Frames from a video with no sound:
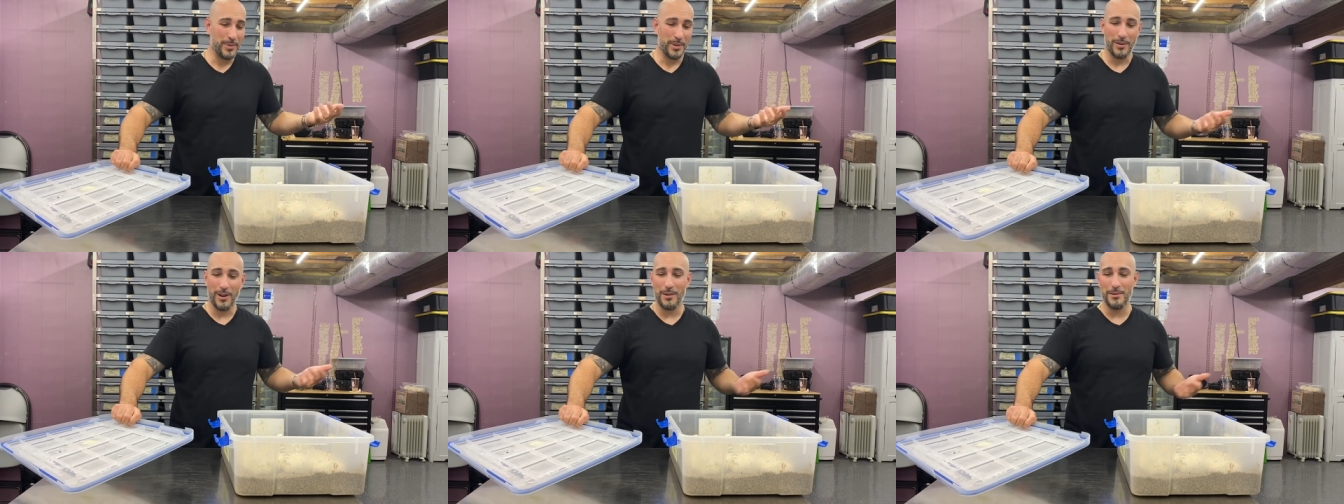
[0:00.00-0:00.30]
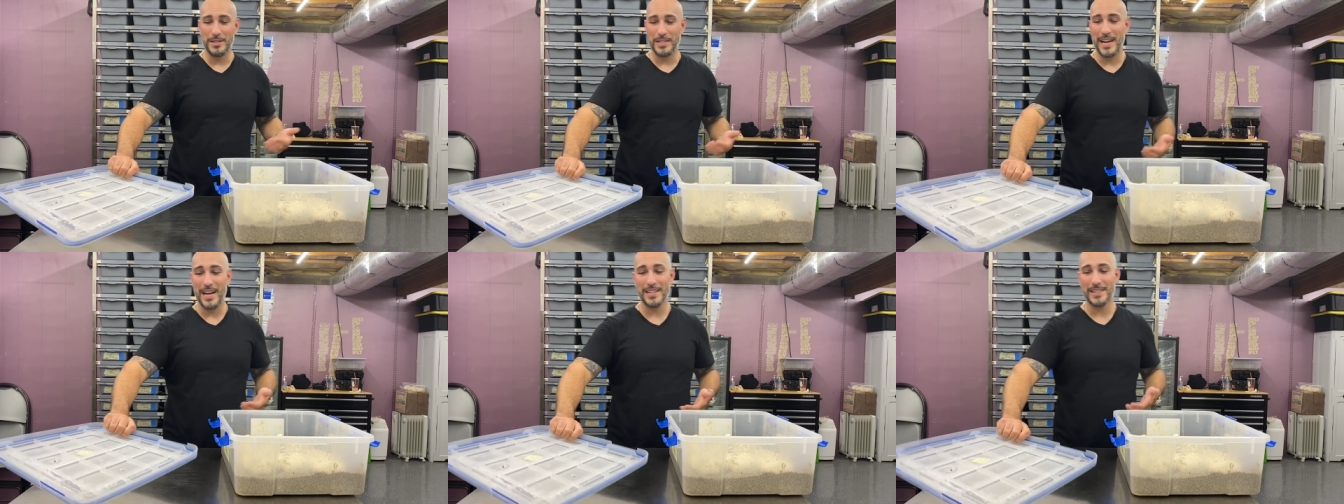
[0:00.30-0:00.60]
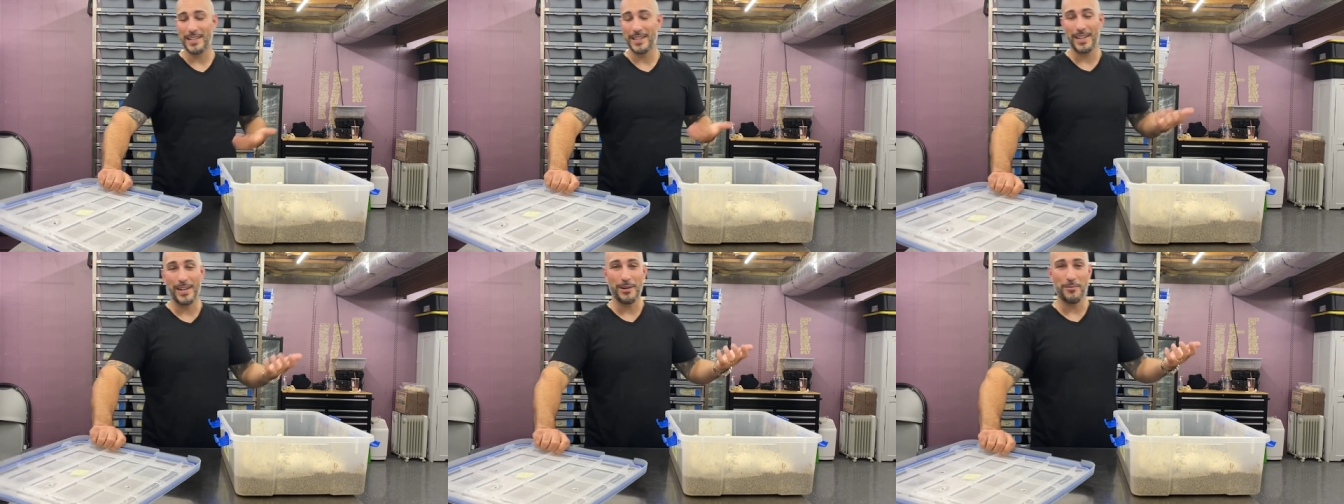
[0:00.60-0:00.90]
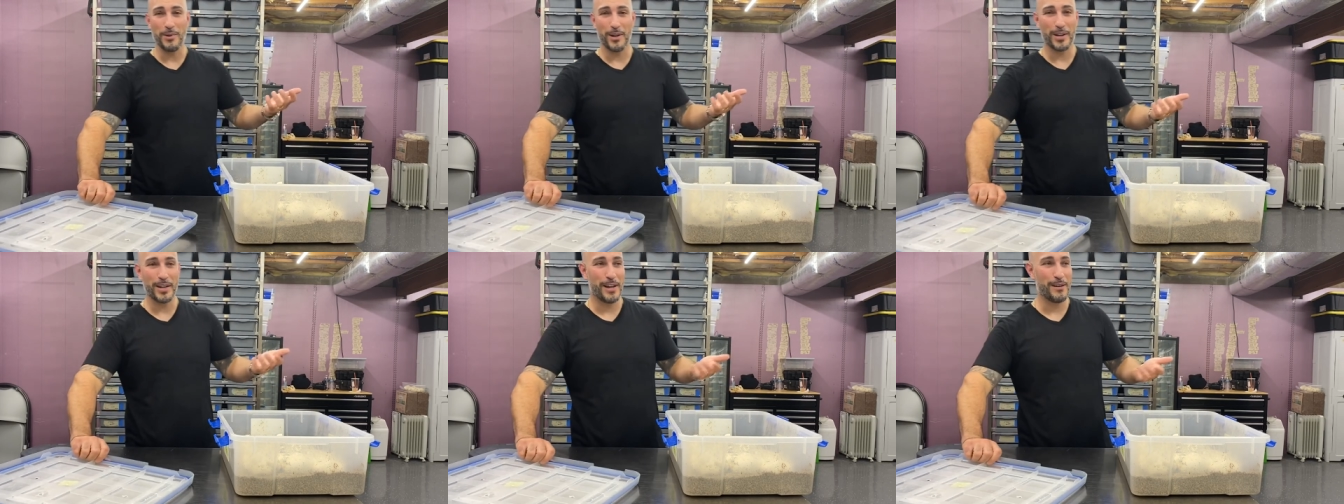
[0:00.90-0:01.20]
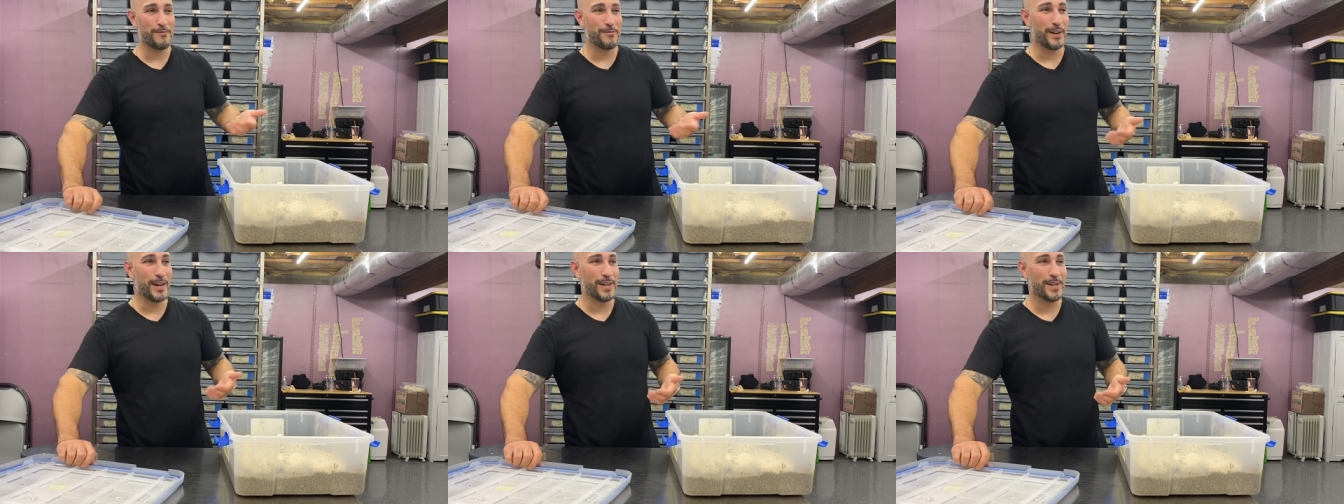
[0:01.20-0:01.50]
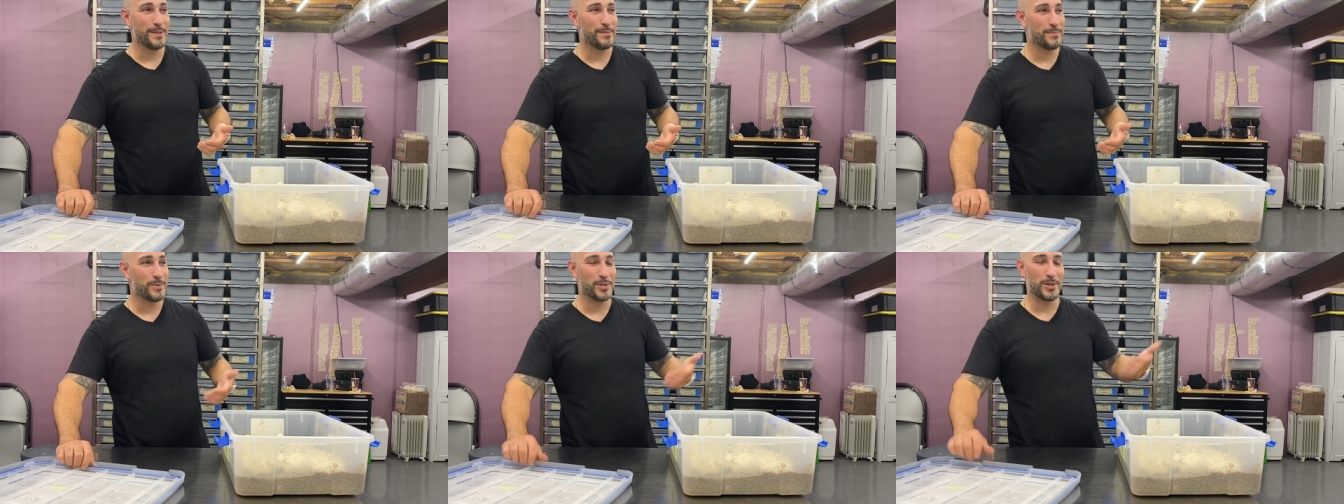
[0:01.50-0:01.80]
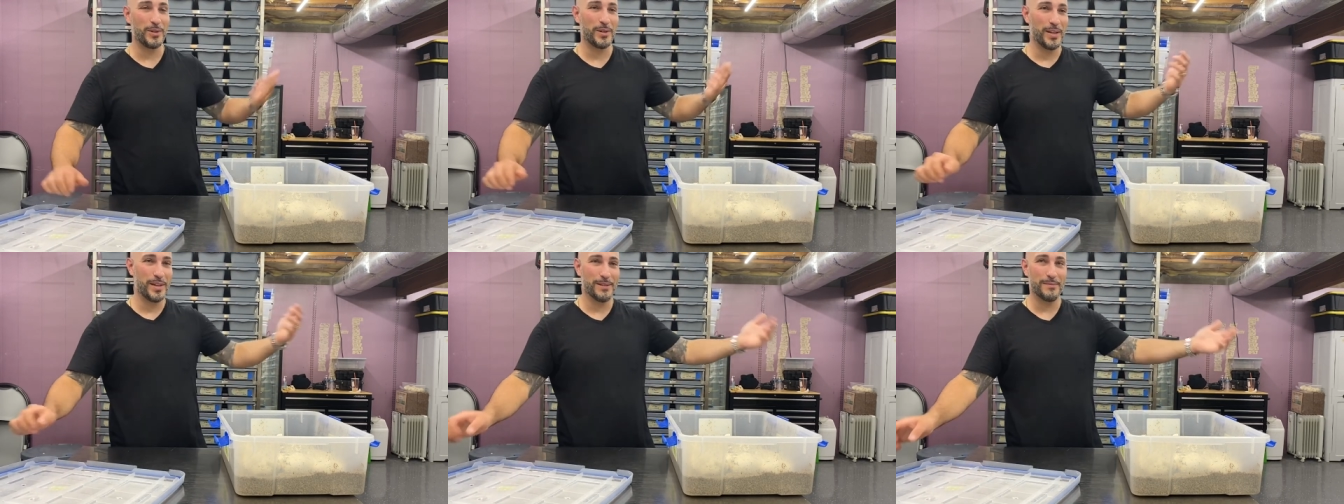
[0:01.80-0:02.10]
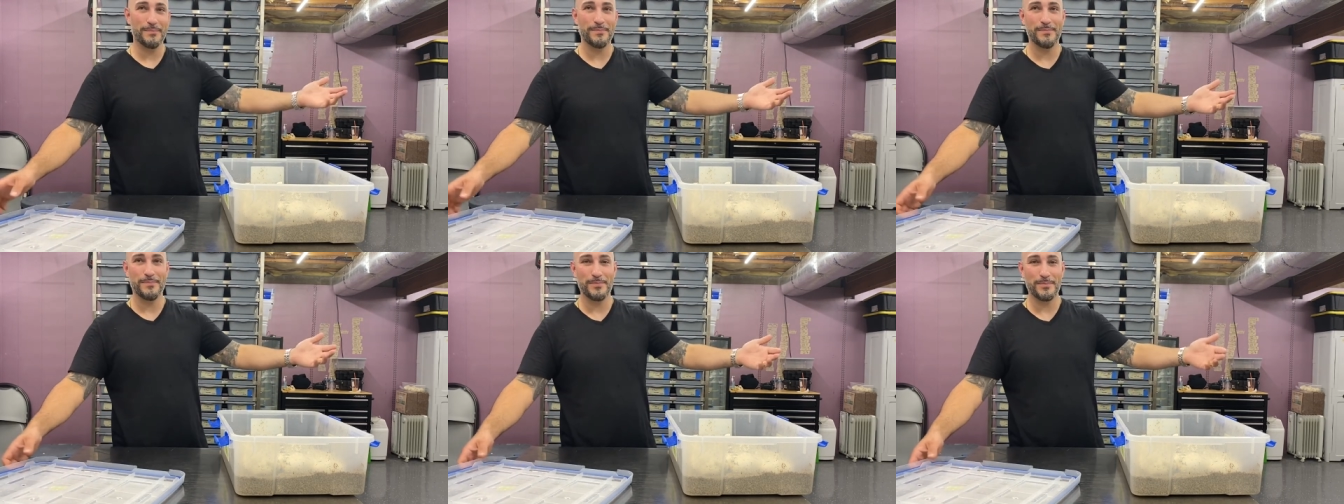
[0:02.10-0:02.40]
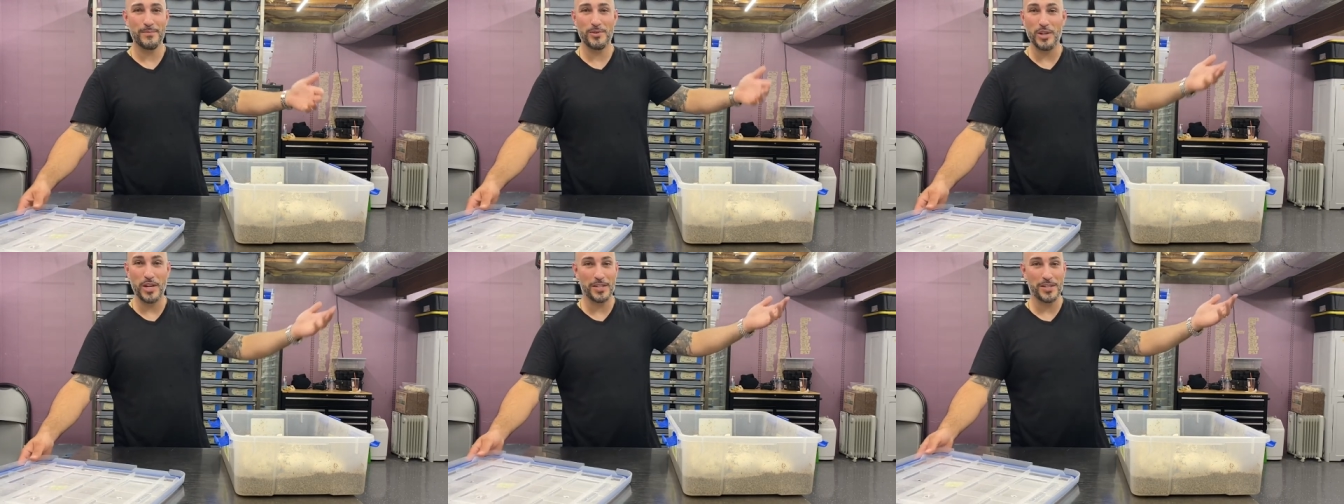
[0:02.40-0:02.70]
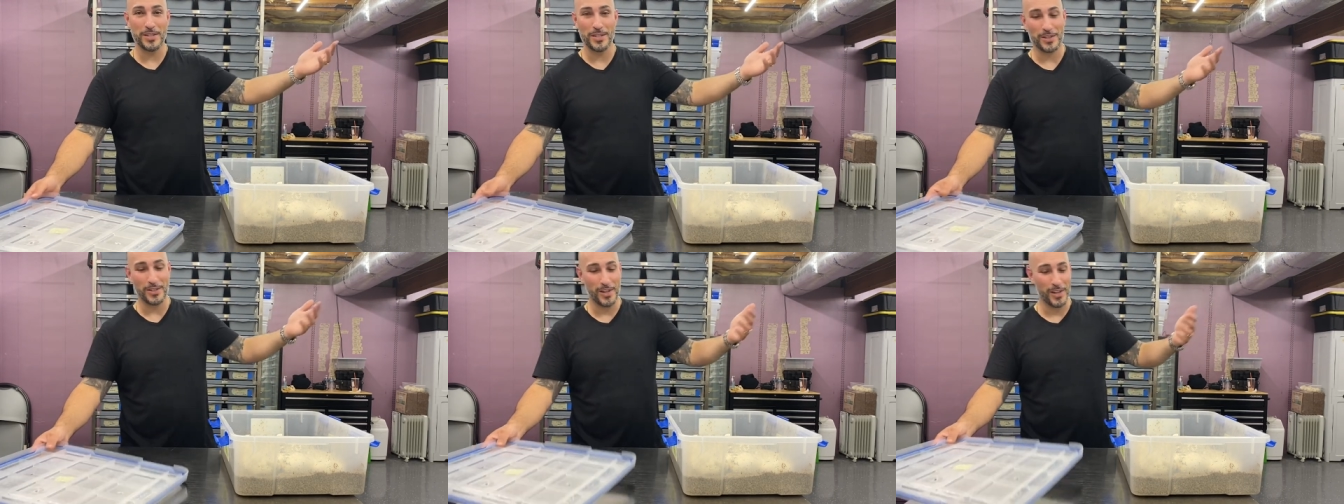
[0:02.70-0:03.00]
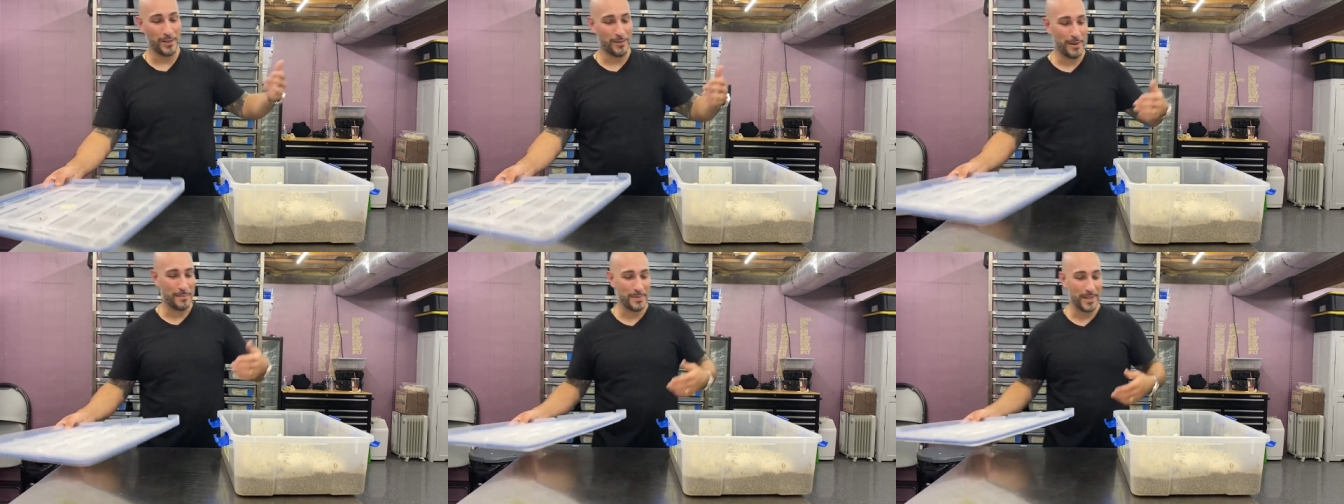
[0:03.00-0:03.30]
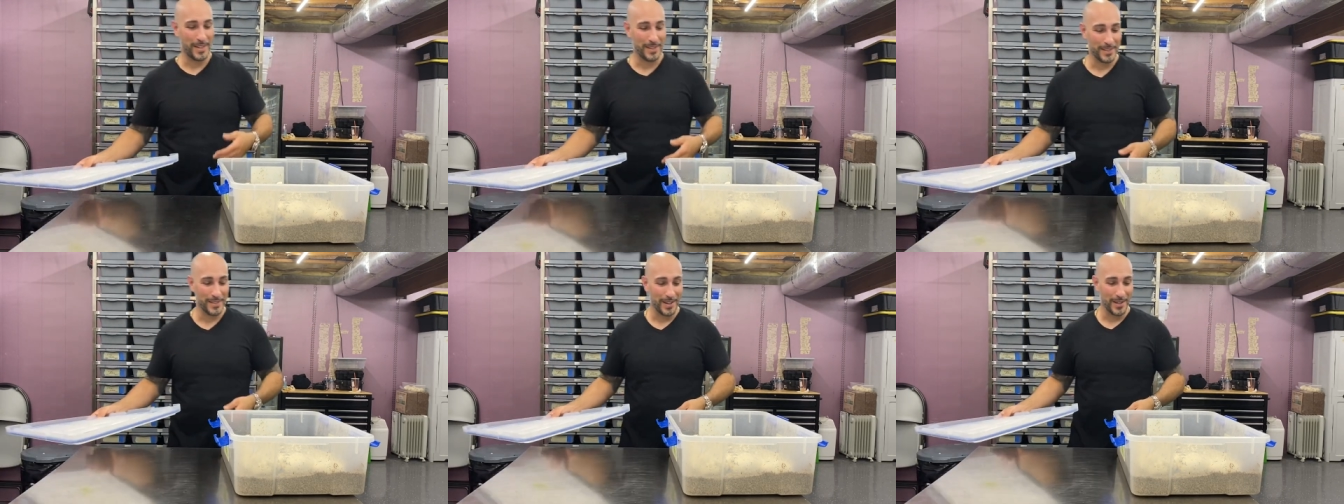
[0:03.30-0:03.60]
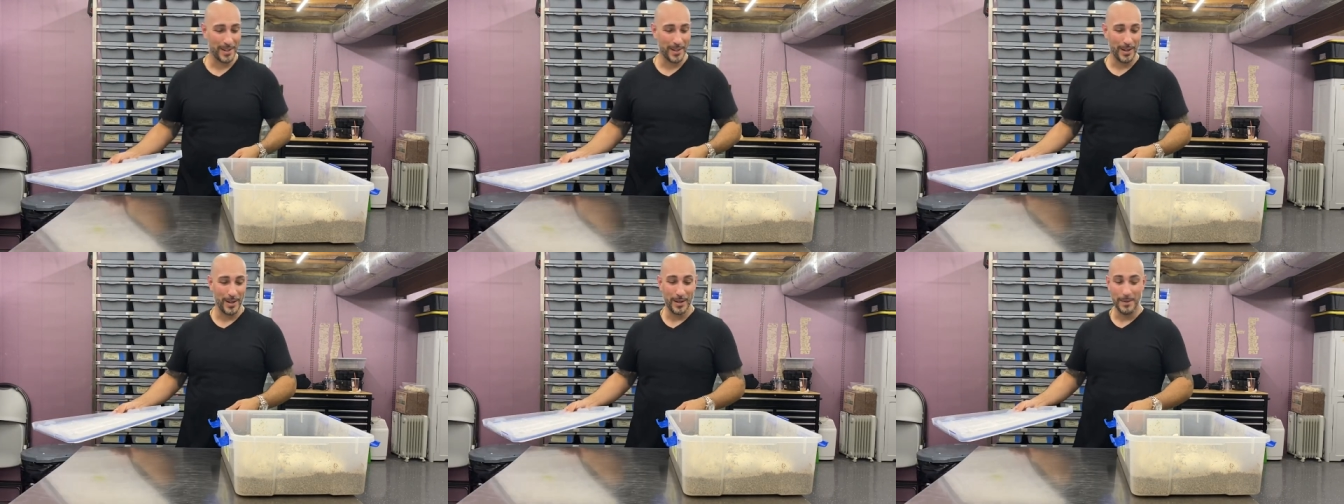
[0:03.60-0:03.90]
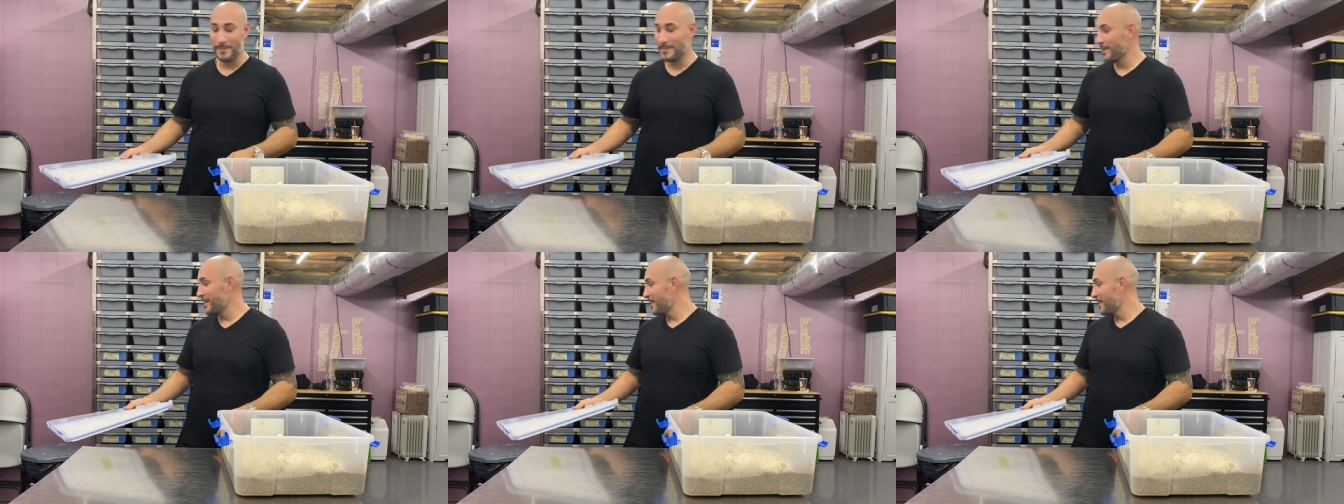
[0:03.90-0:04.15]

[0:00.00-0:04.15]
people are always asking, like, where can I find them? So, yeah. like, jasonsexoticreptiles.com.